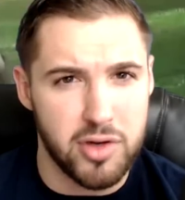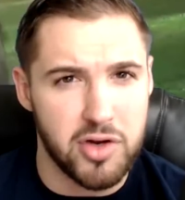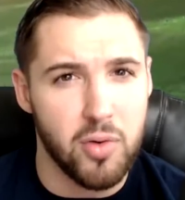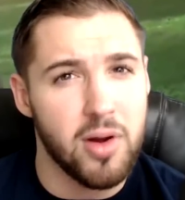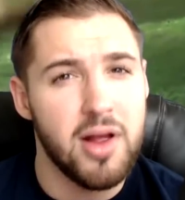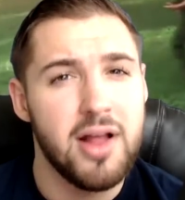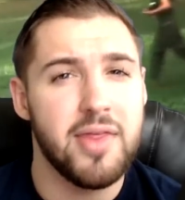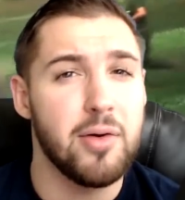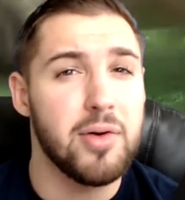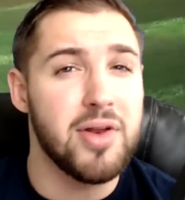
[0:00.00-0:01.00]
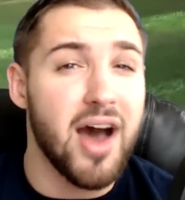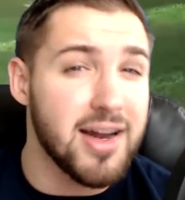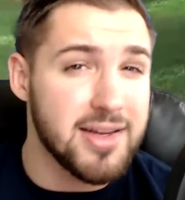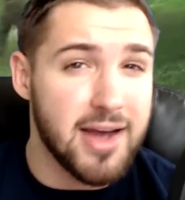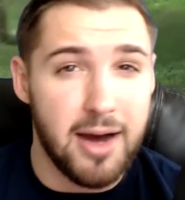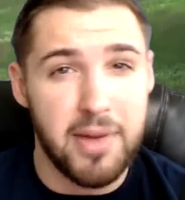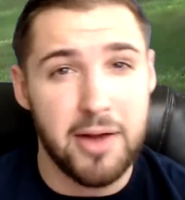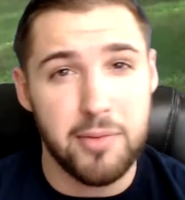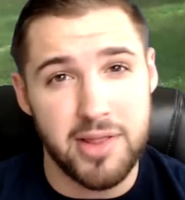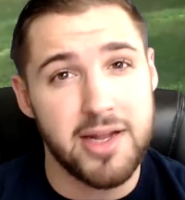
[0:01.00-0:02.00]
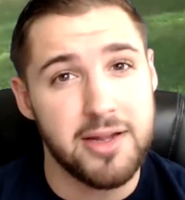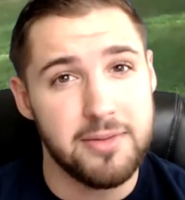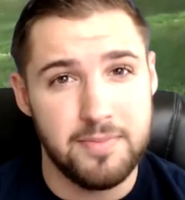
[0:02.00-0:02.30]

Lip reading: Corps that are non-combat related.